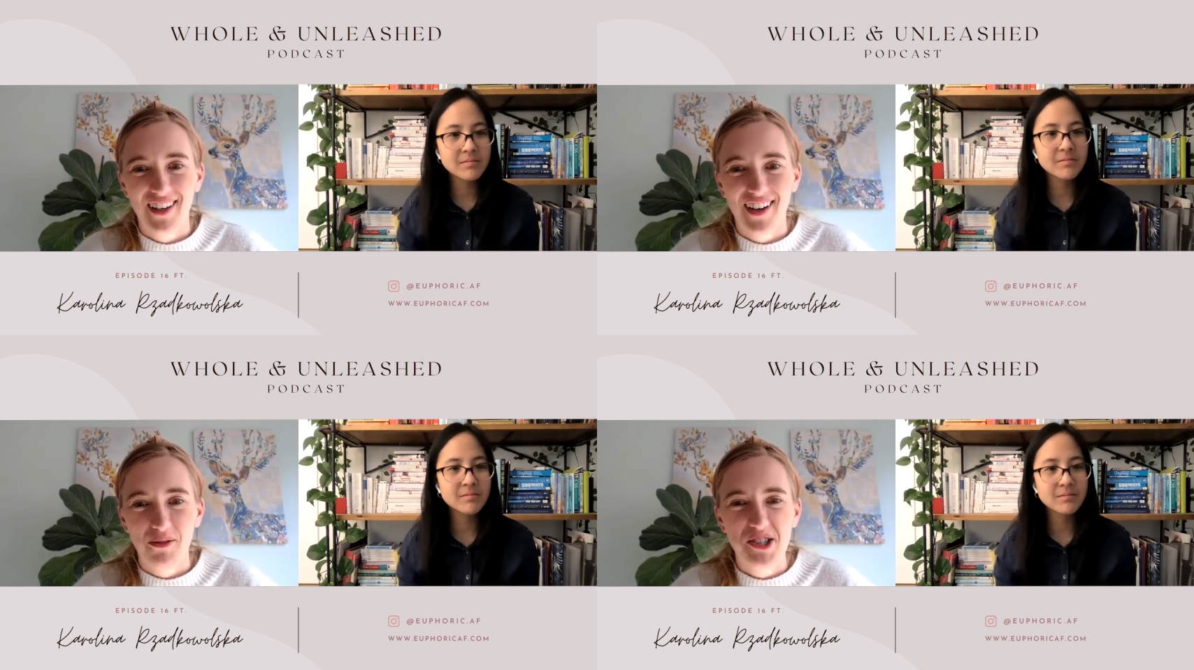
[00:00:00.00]
Speaker 1: I
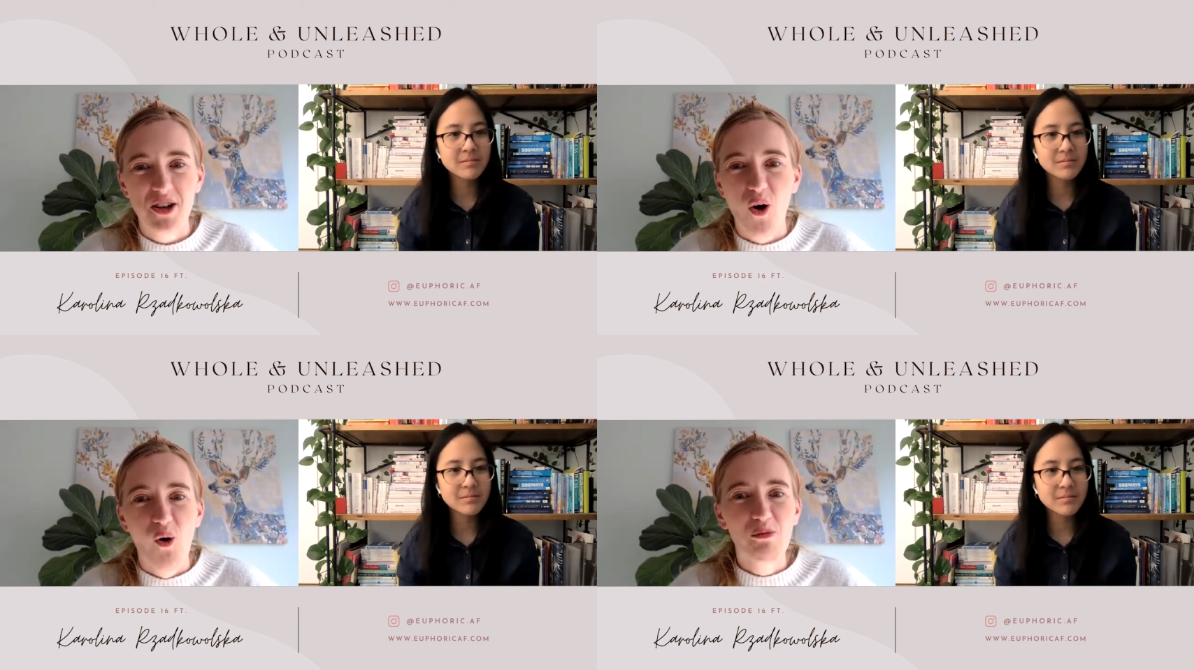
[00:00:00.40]
was
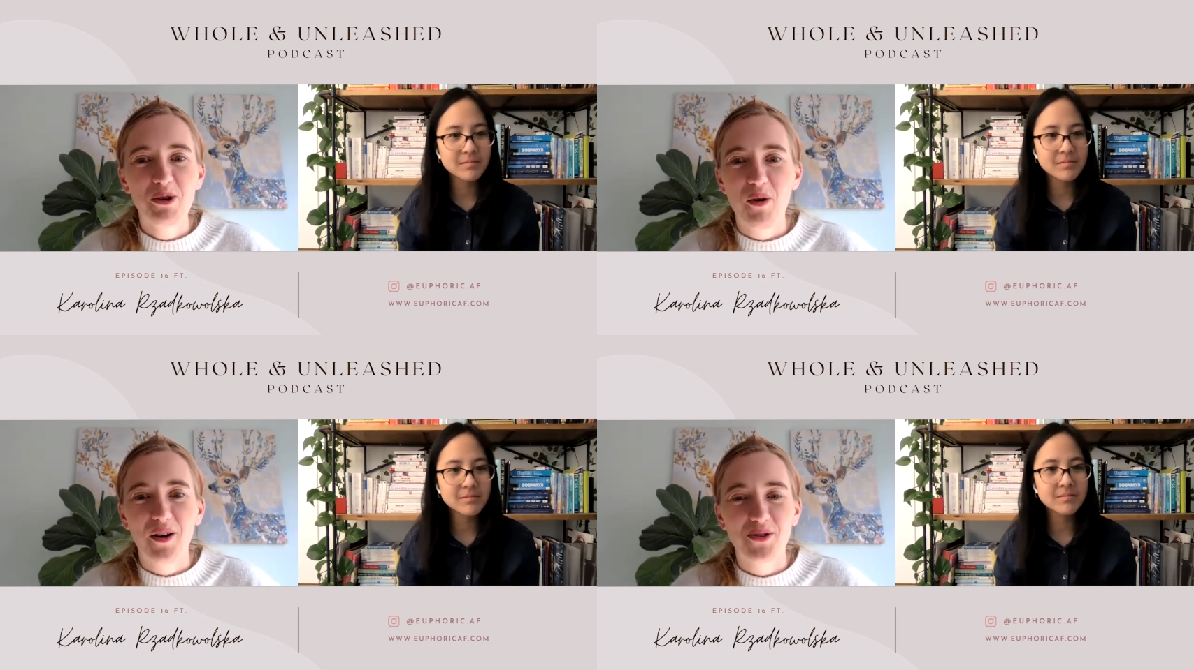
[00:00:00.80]
the only
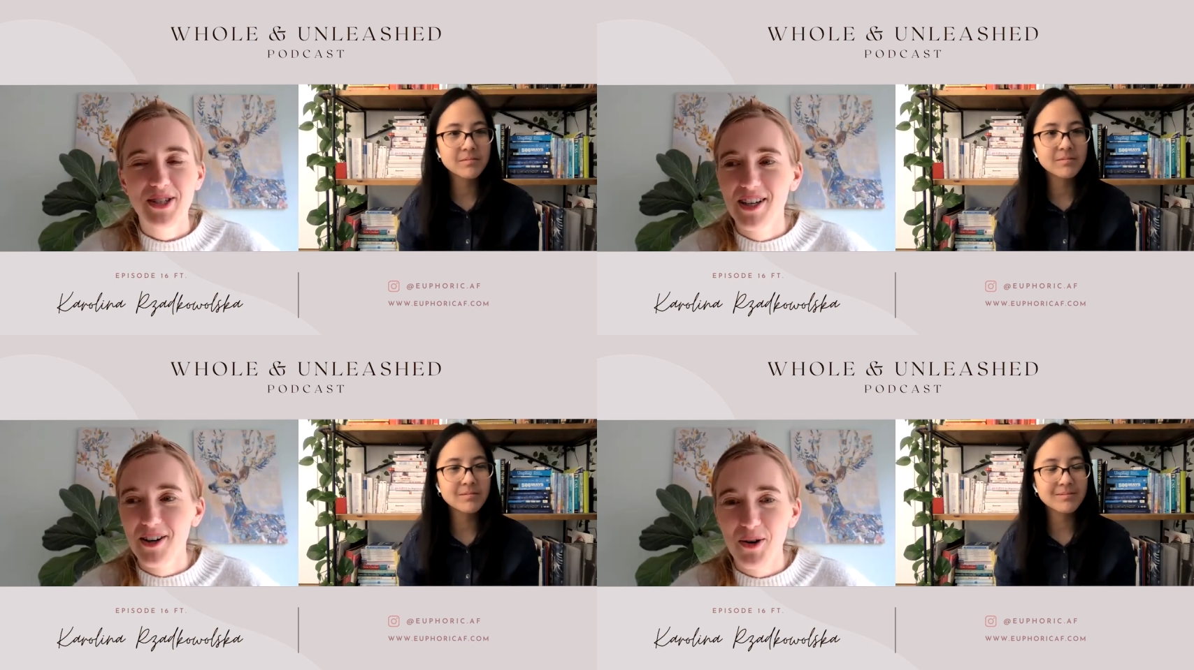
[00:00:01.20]
one who
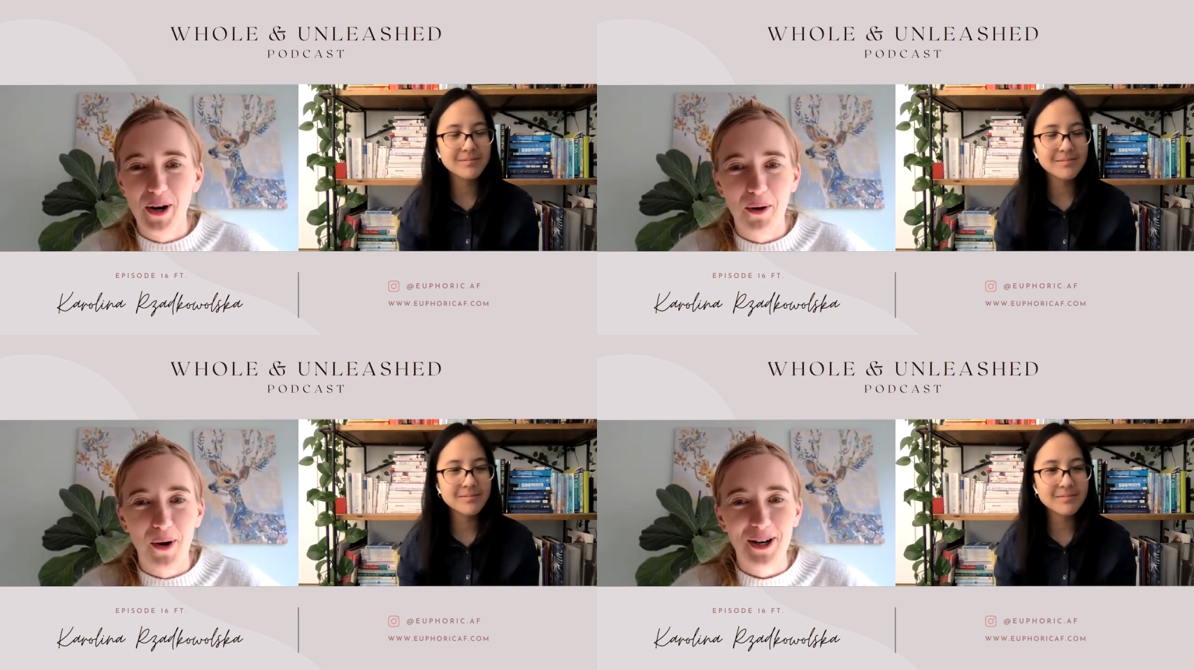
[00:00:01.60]
didn't know what
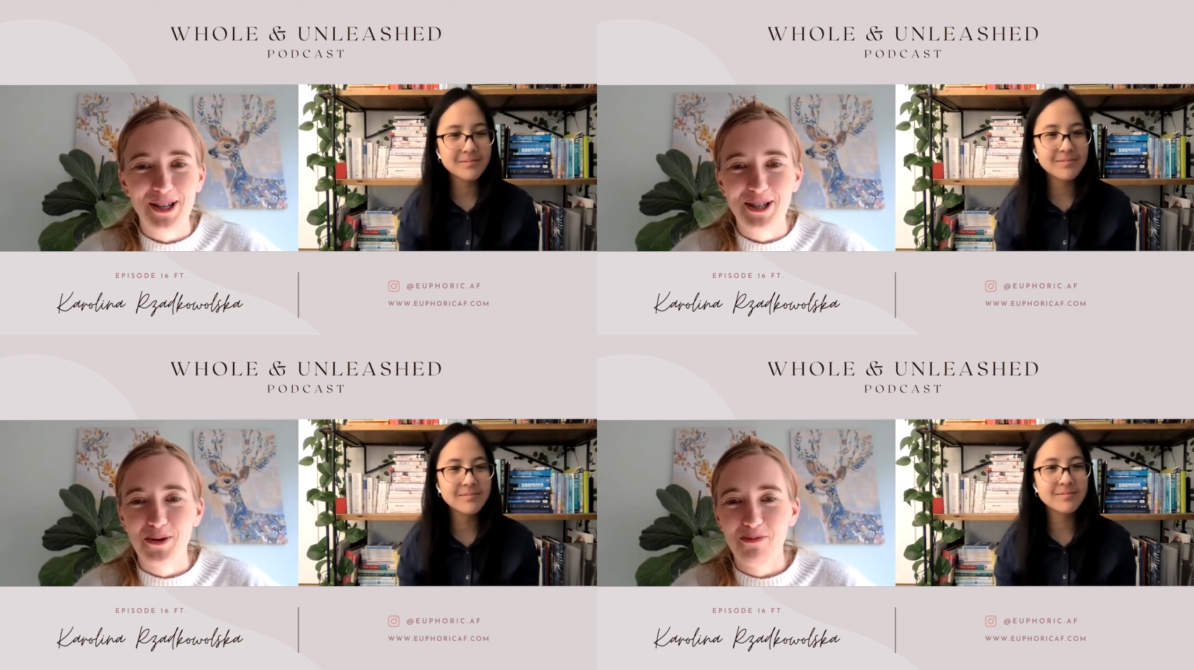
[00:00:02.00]
I wanted
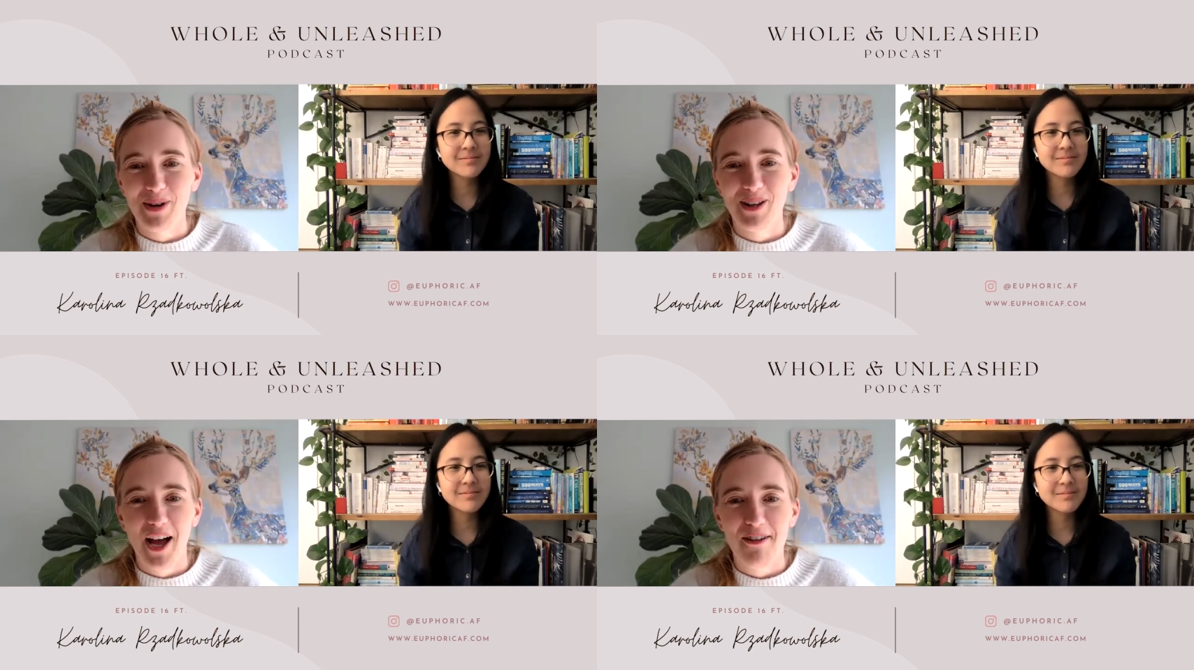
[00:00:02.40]
to do with
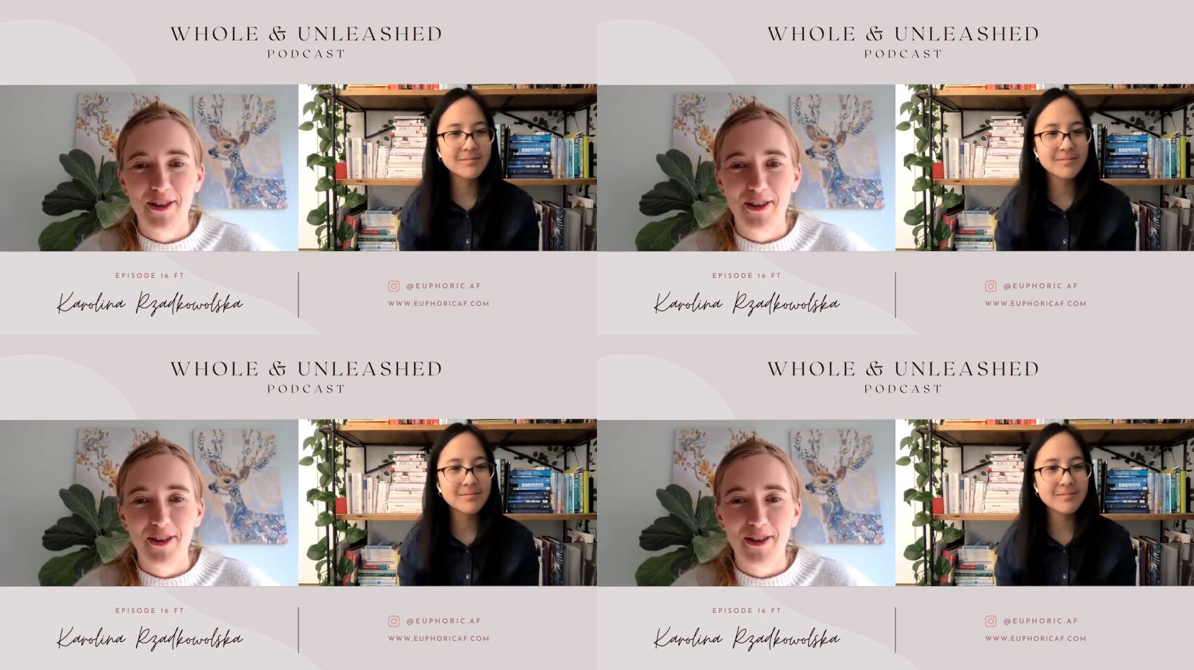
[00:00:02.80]
my life,